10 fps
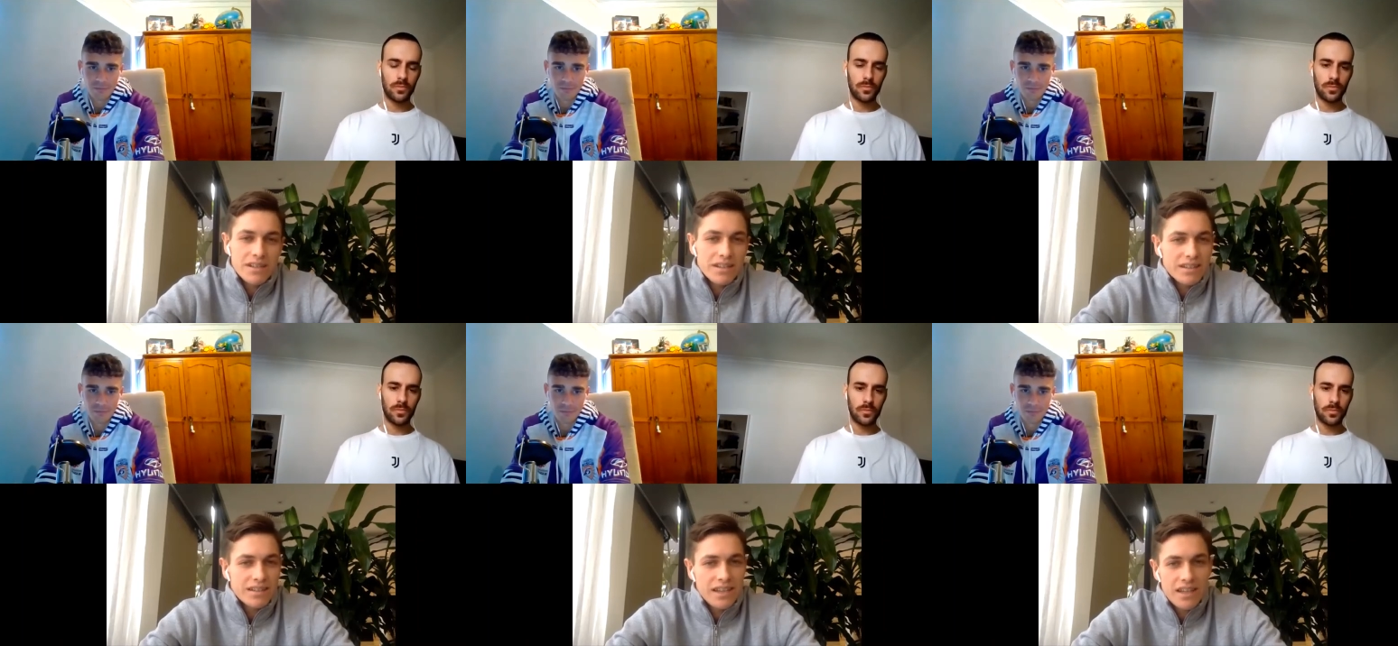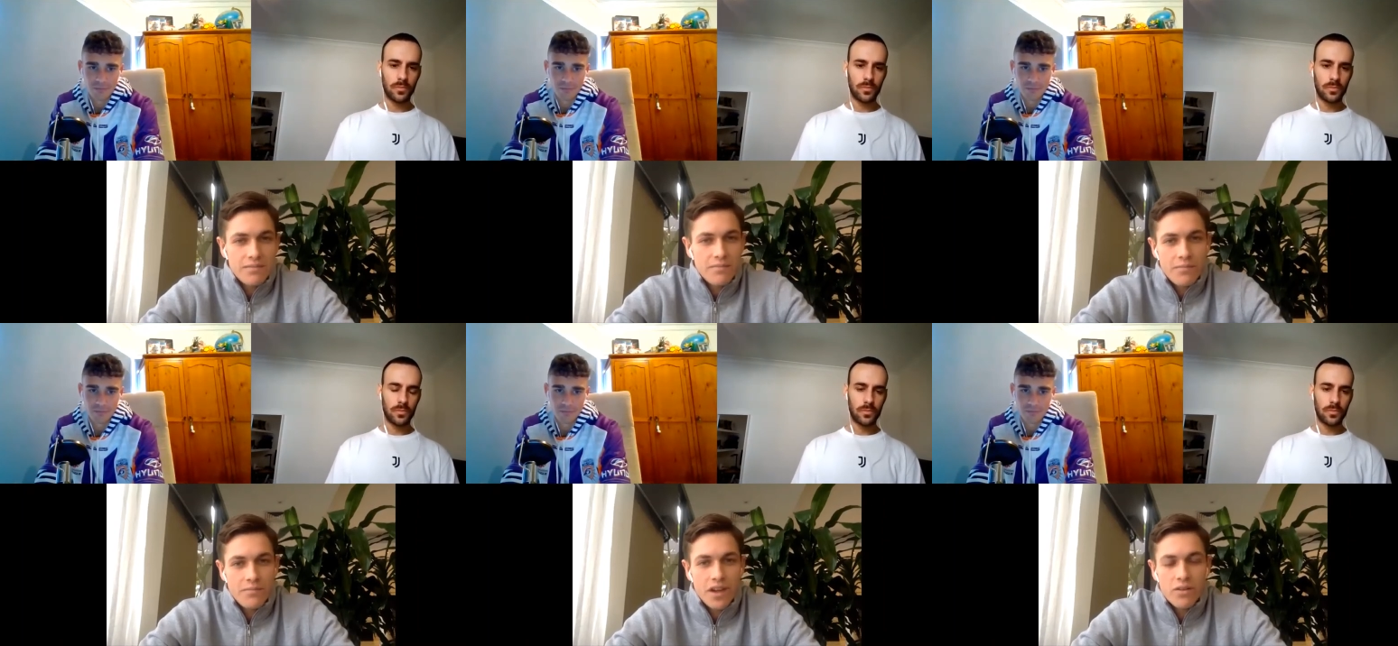Speaker 1: Like they
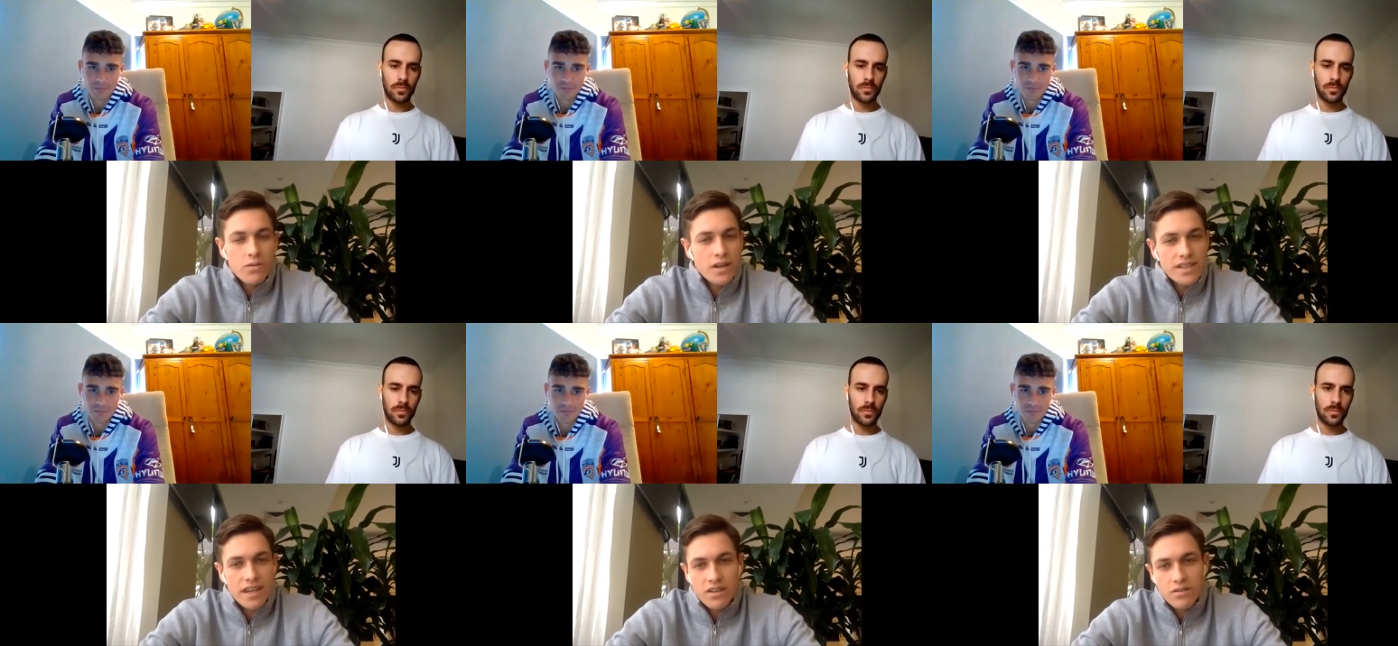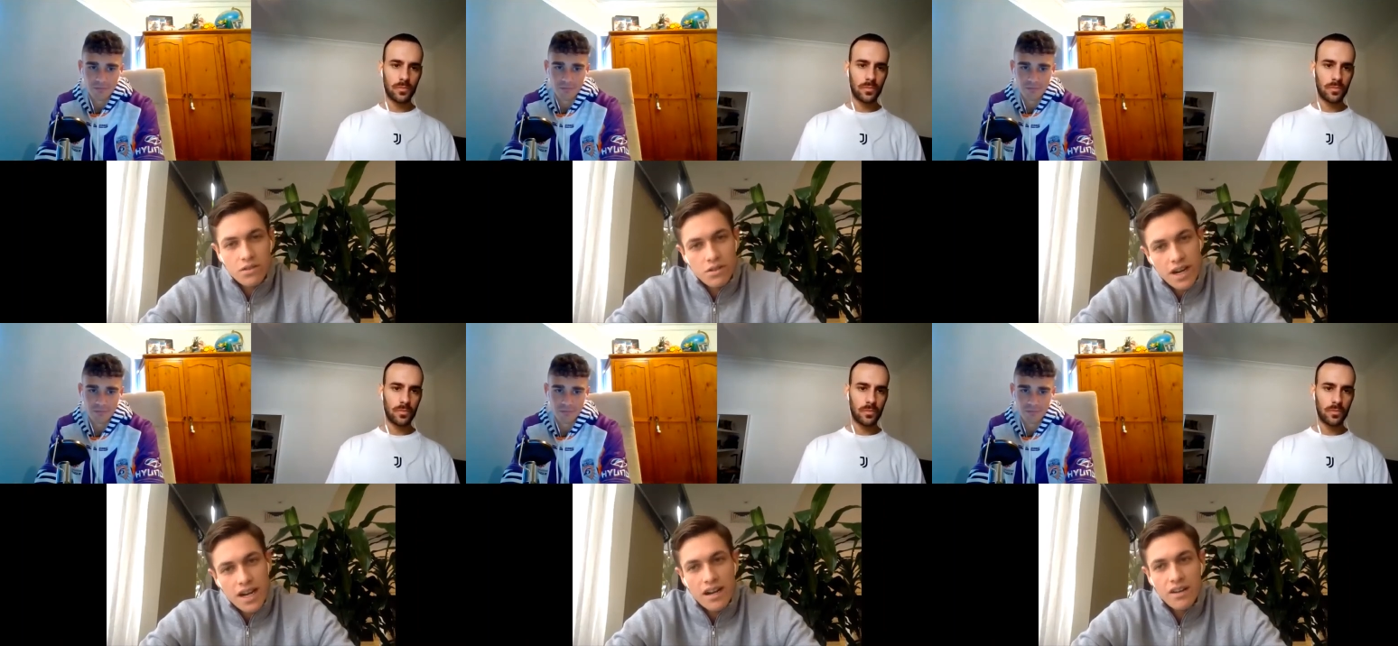they always get good
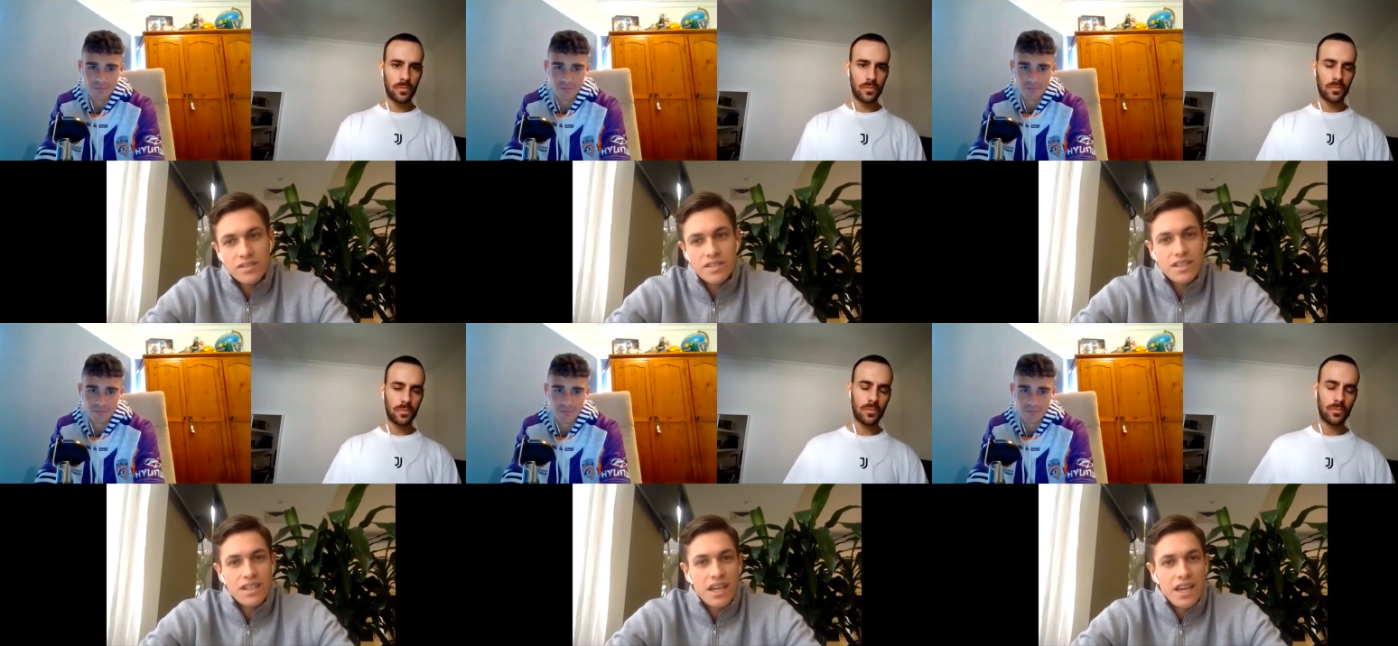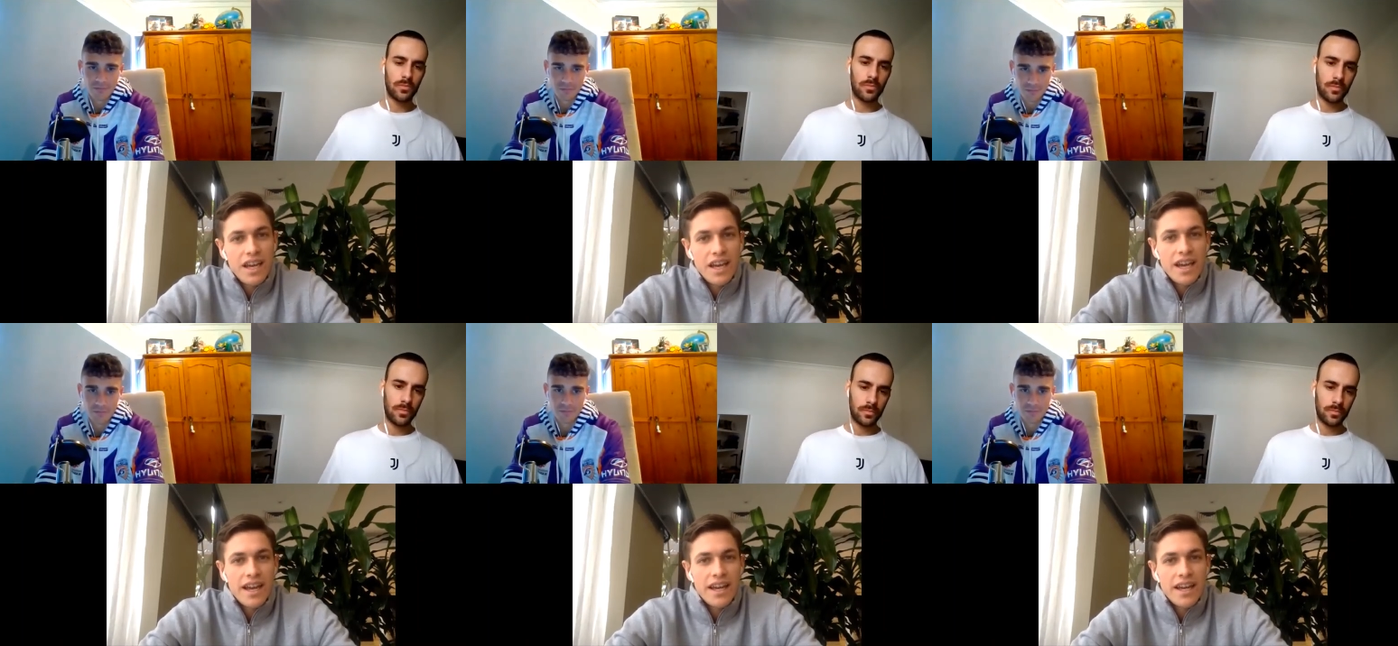crowds and mm.